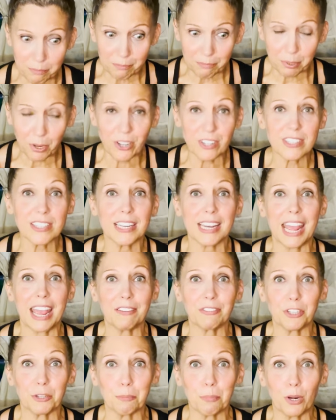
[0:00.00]
person
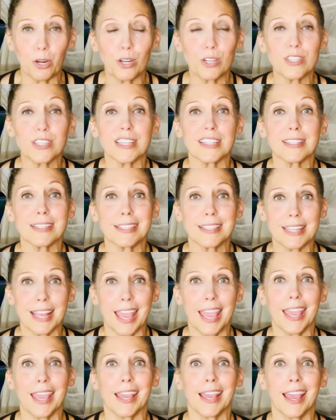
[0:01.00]
after person
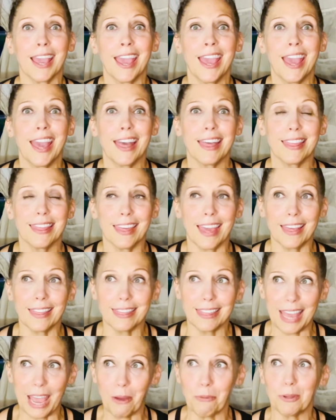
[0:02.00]
saying
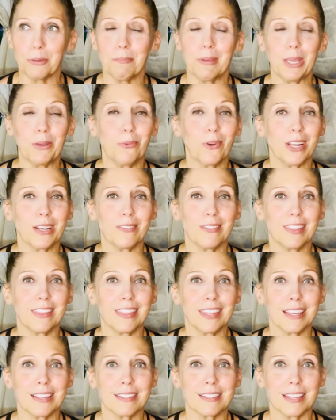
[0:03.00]
that that would be one of the
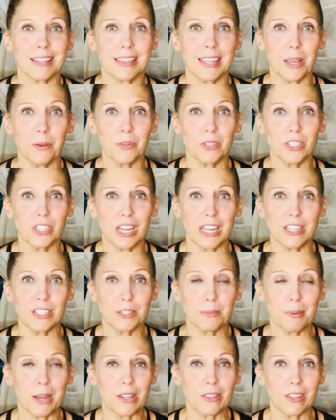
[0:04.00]
things that they would
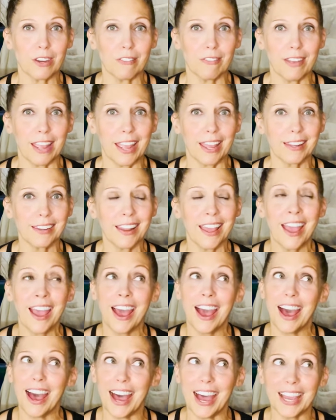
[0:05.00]
change about their van,
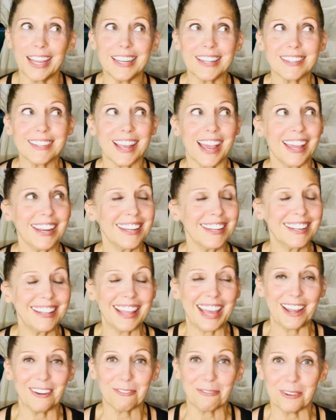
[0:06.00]
I decided
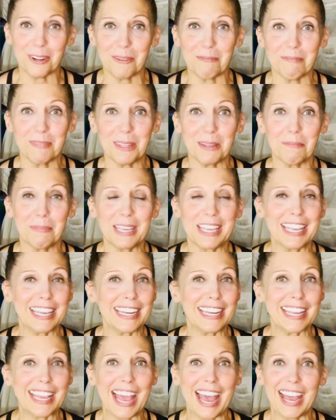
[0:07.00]
that from the
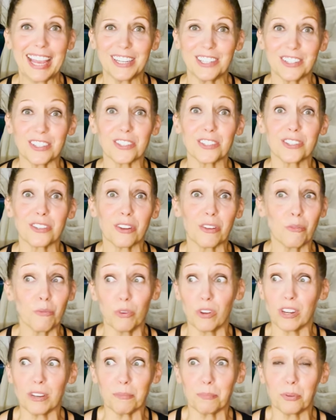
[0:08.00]
beginning I just
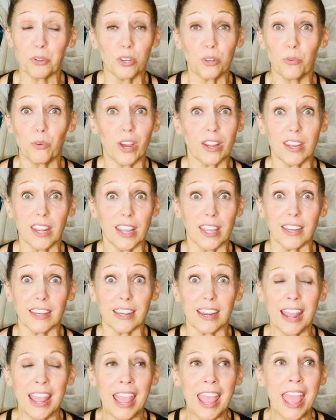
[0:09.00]
wouldn't put one in.